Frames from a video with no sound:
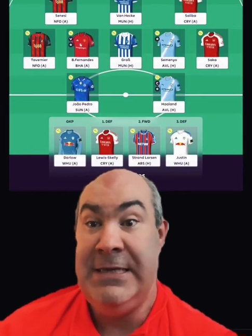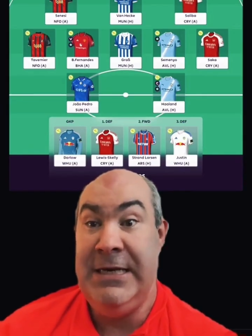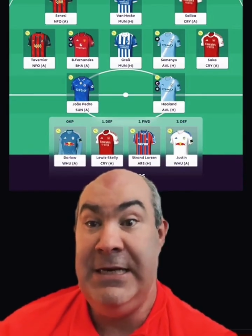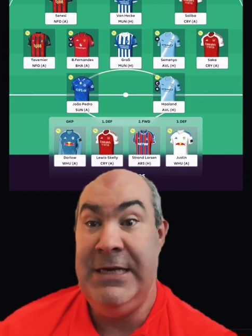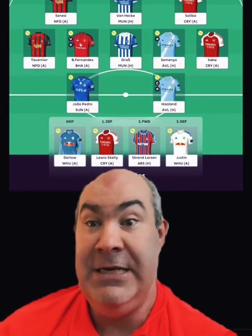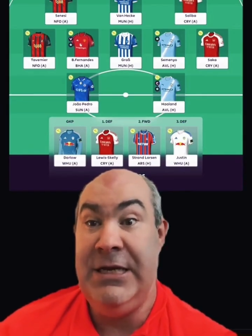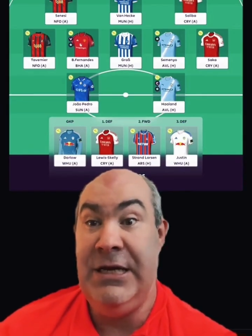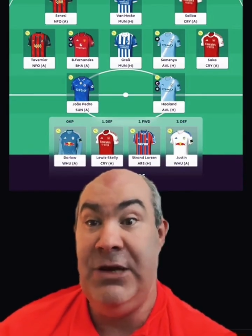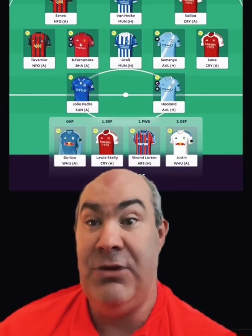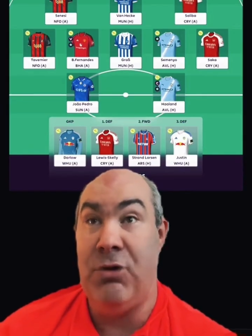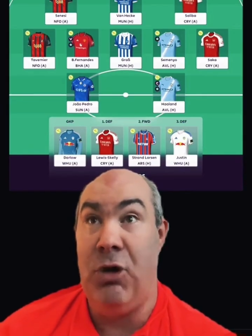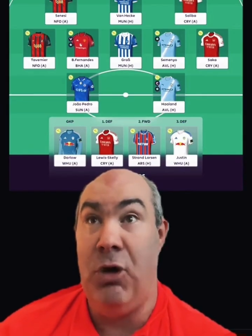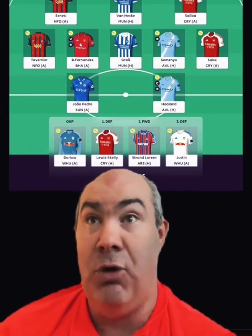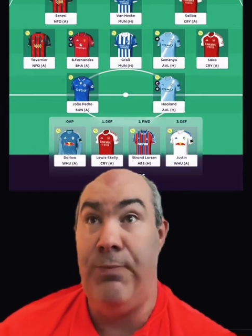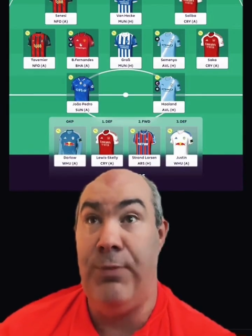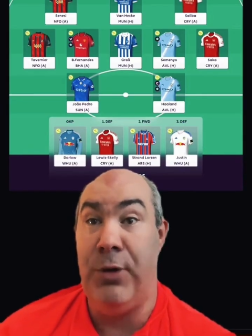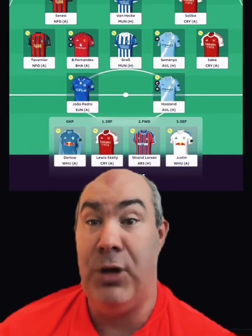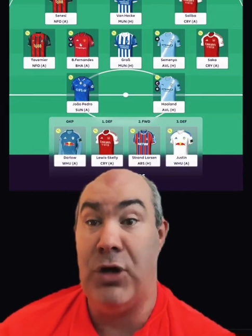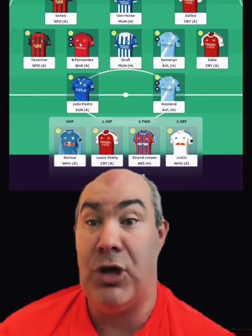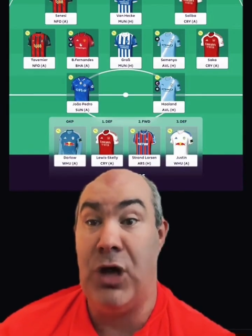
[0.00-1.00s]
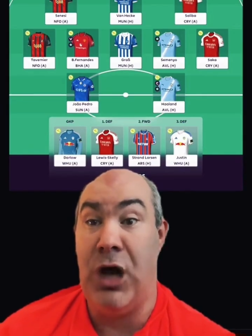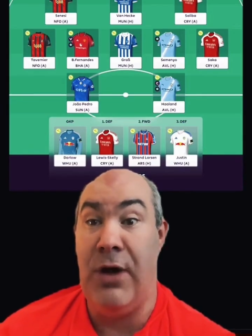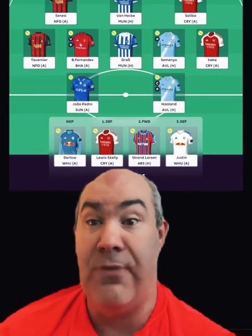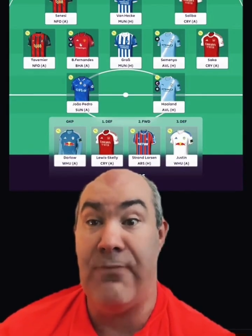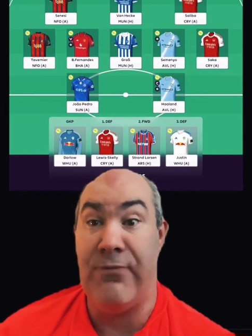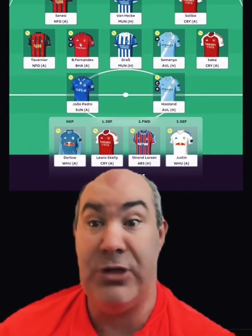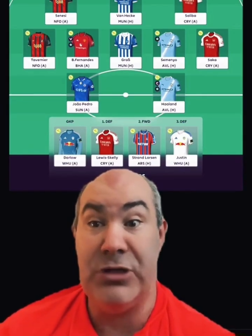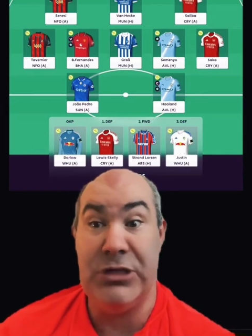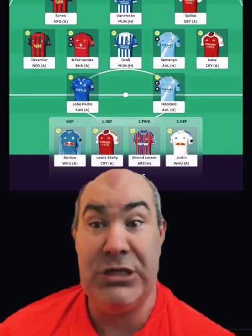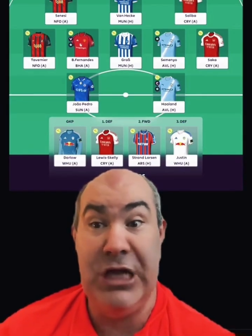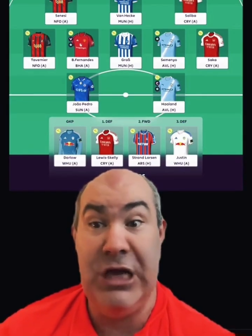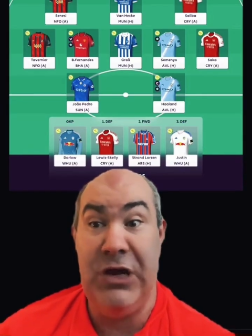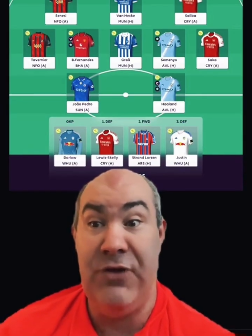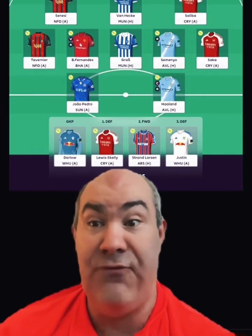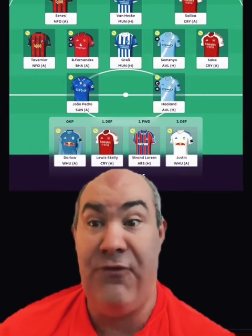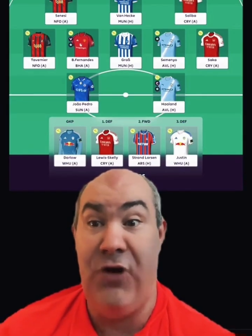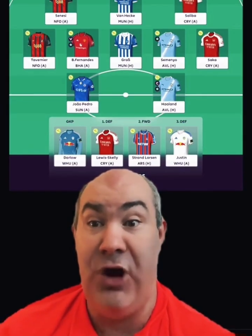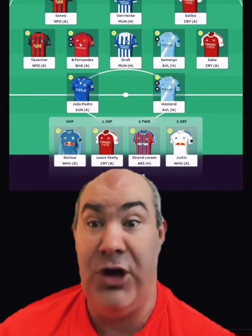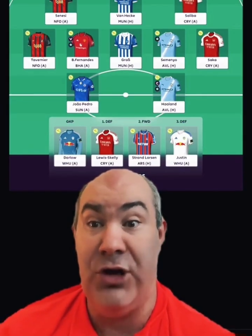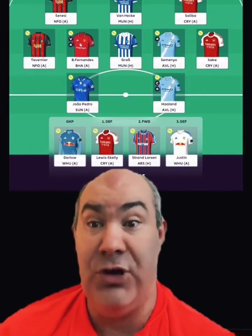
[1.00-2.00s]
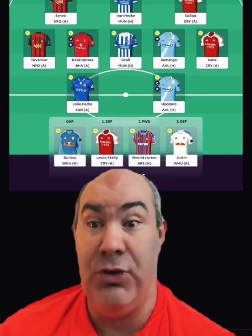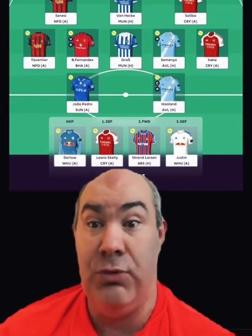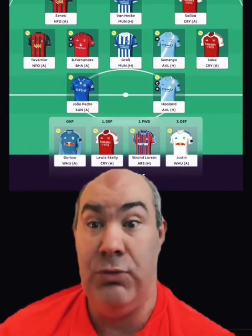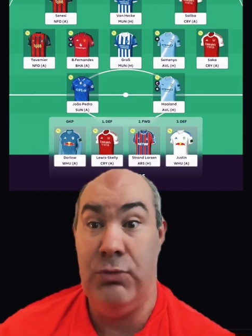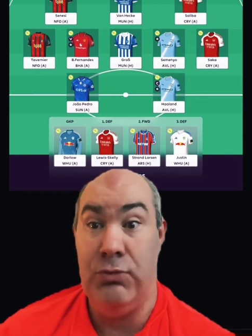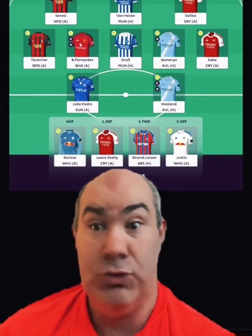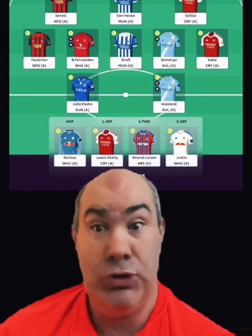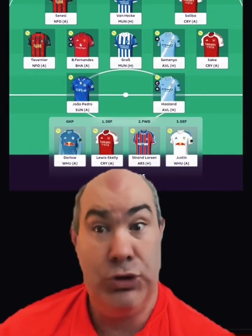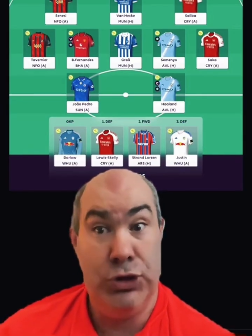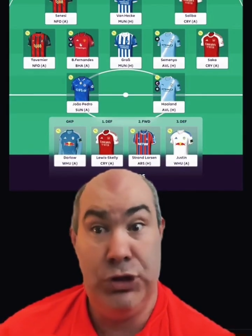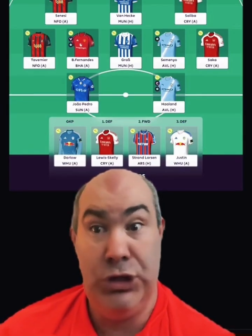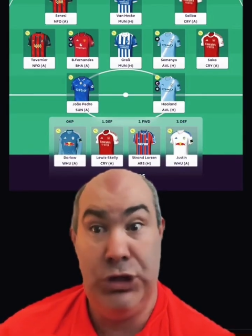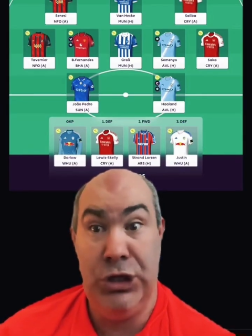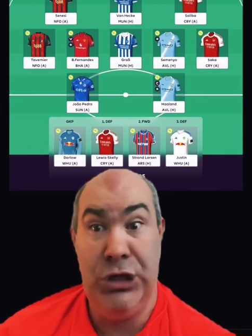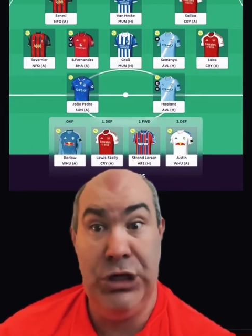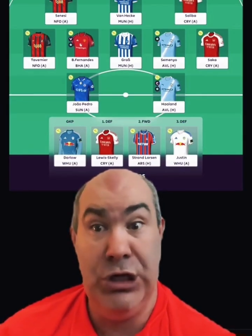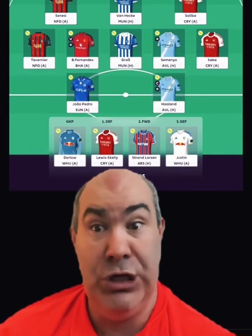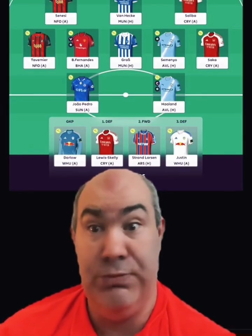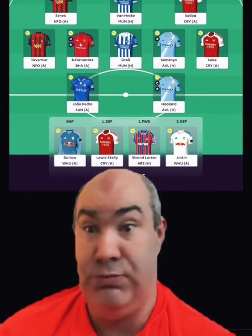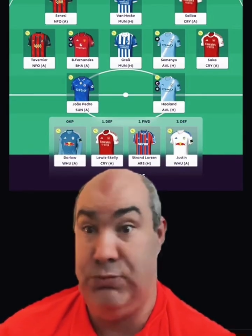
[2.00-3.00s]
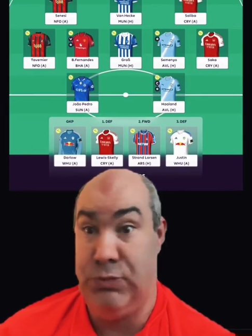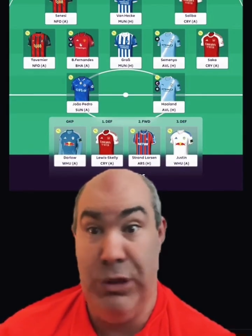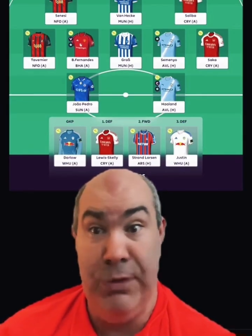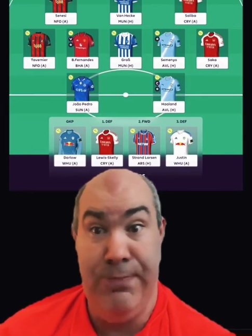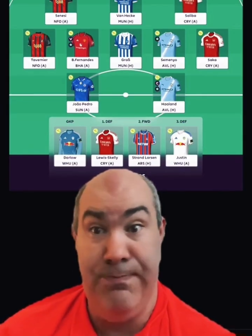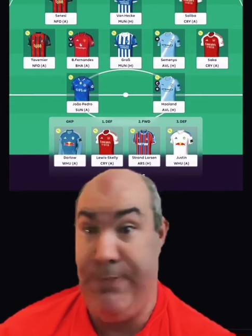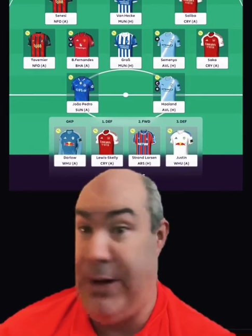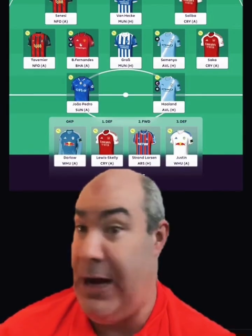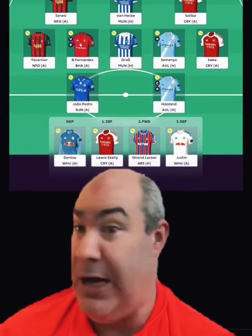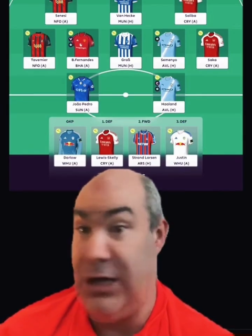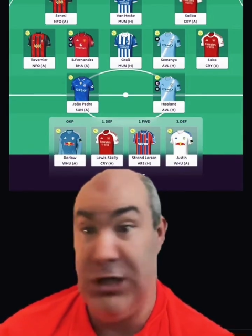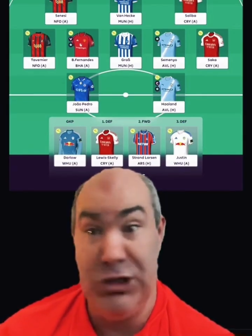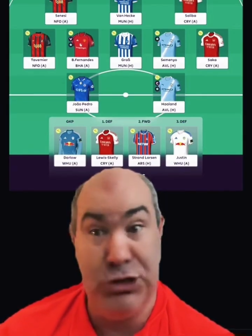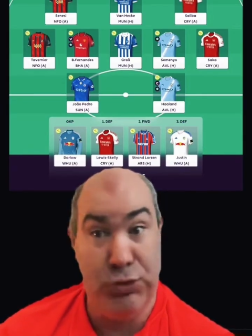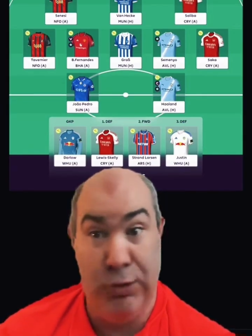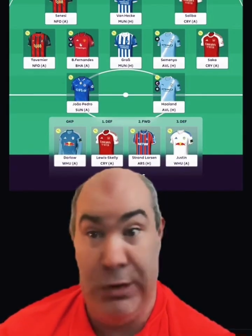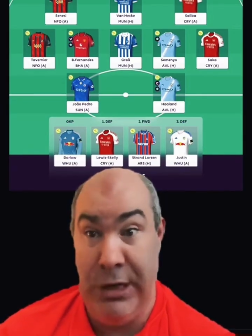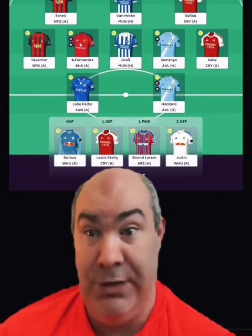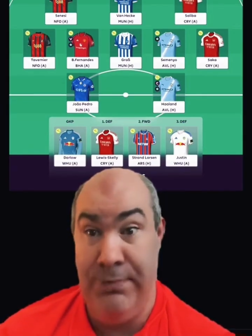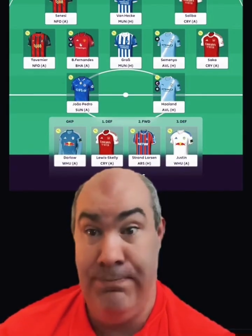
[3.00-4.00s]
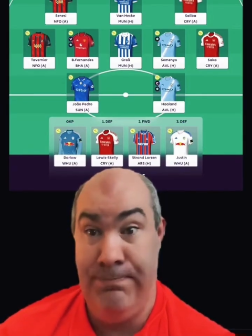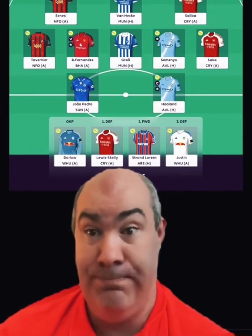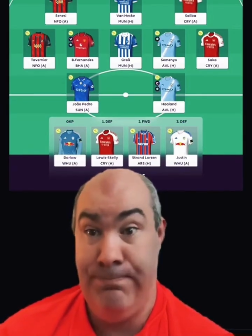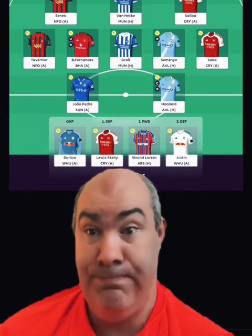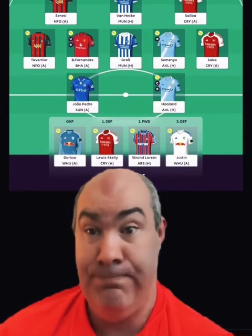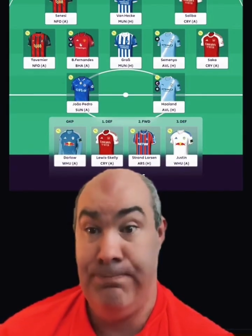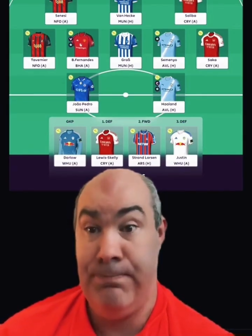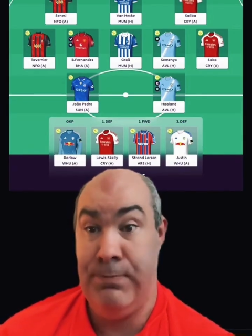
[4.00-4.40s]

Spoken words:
in the Europa Conference League final. Gee, if Palace win,